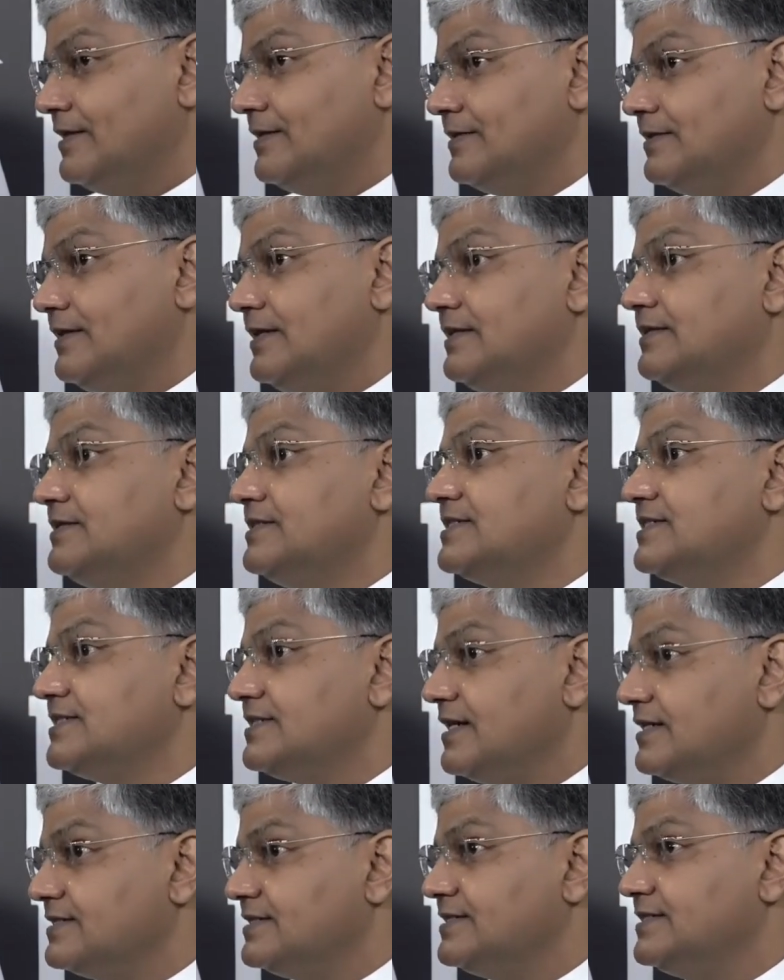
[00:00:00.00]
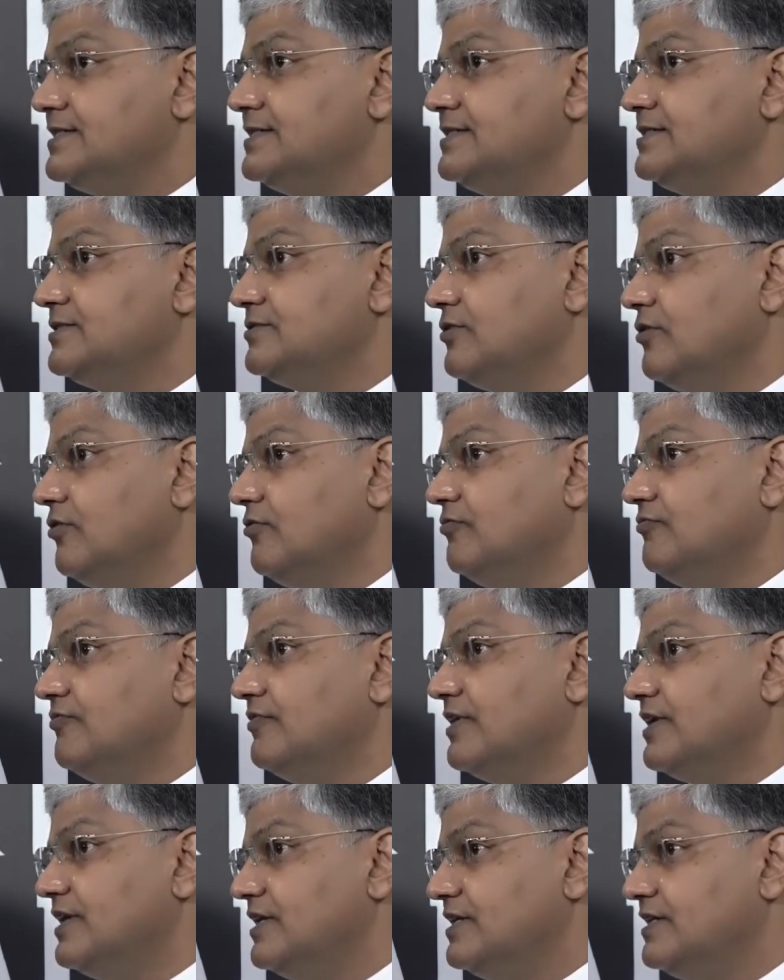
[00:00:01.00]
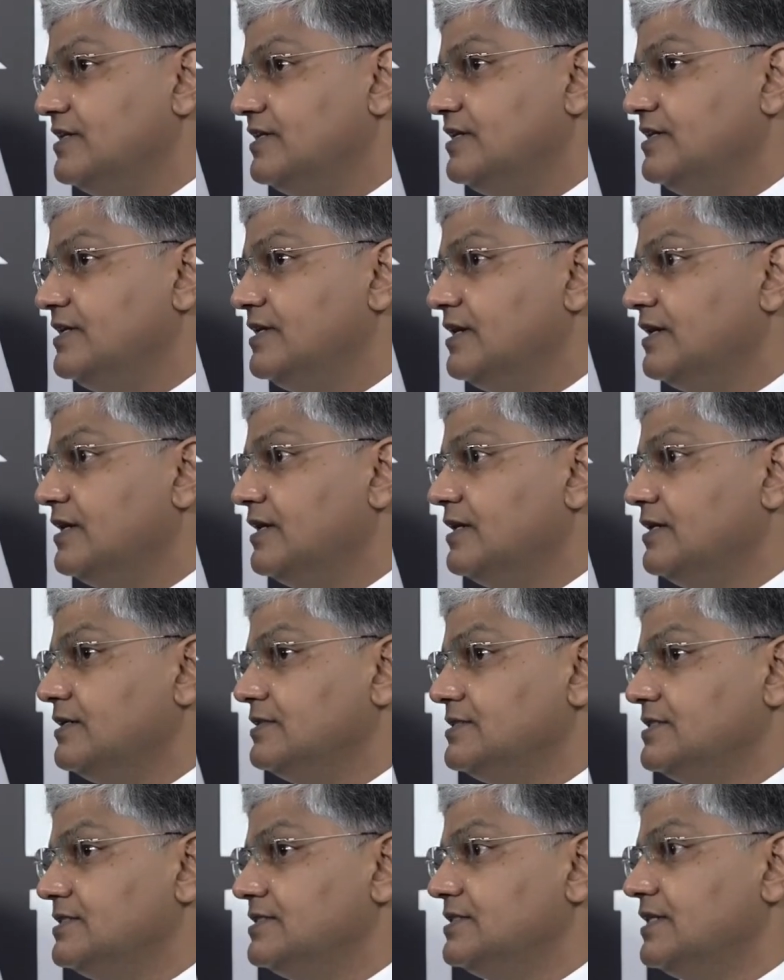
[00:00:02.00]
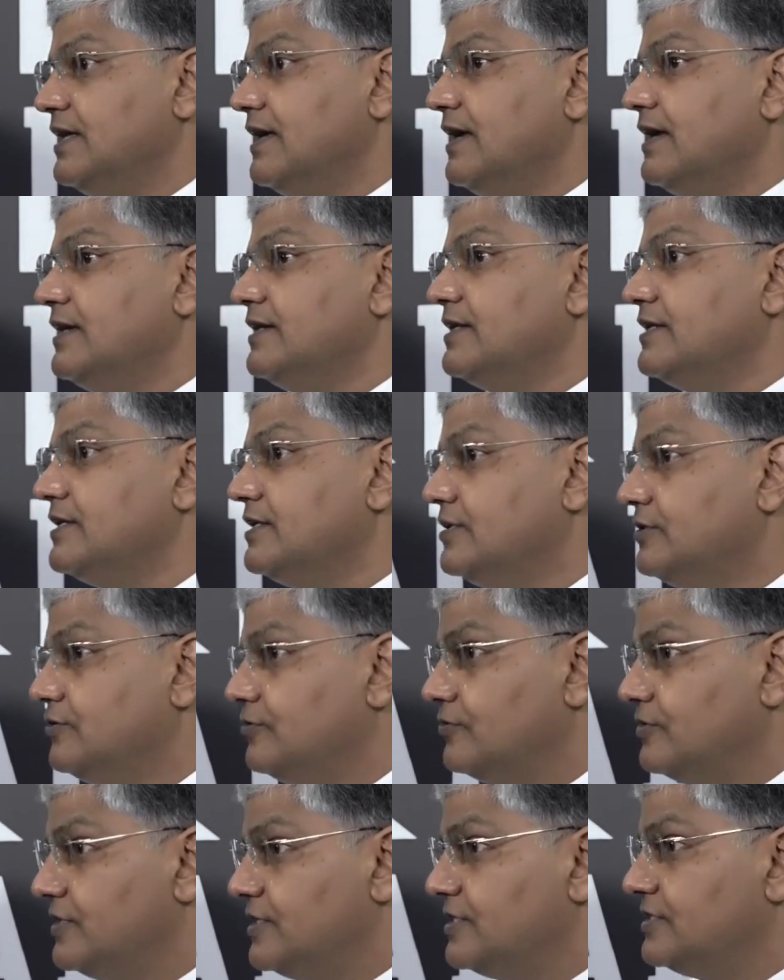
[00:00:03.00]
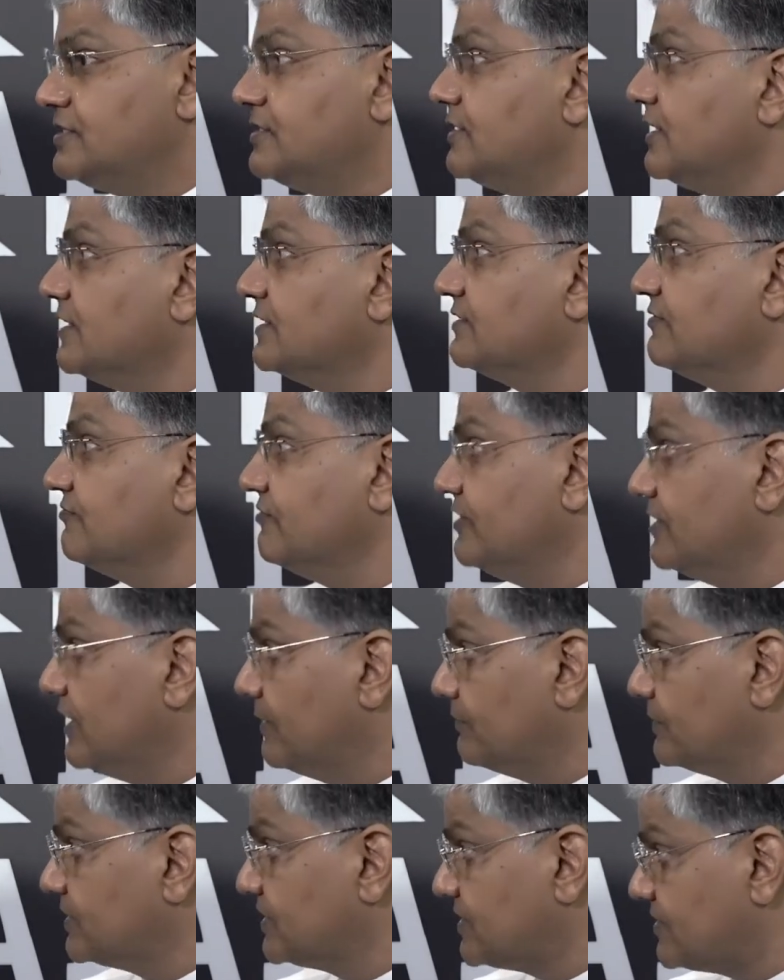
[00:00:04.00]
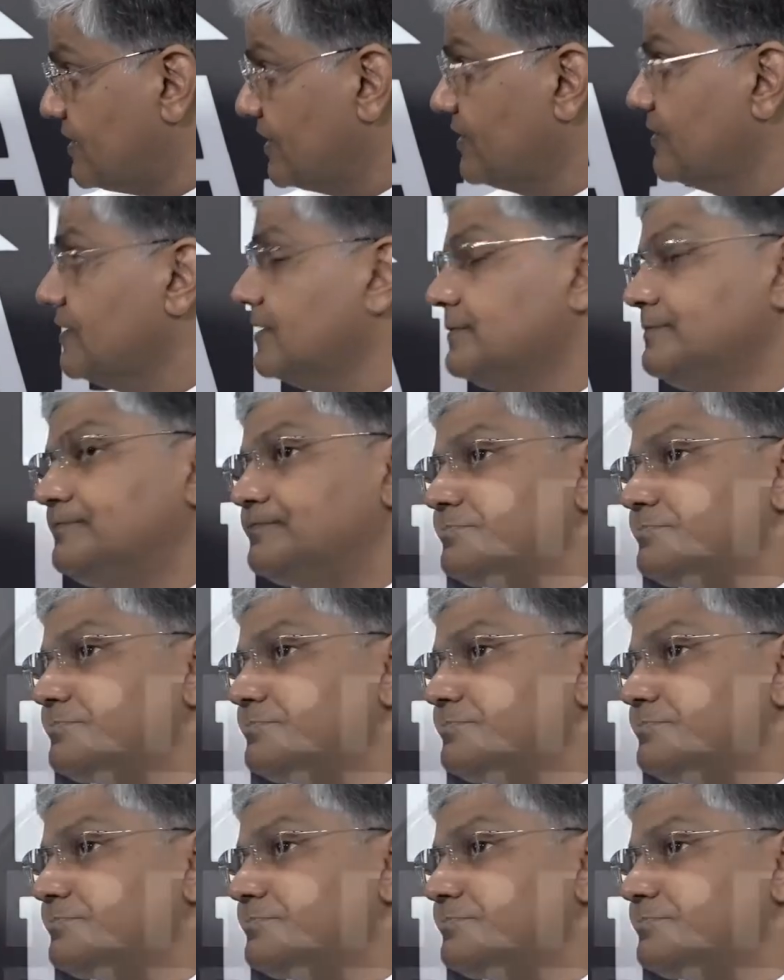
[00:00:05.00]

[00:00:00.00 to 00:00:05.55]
that the success of India's and Indonesia's freedom struggle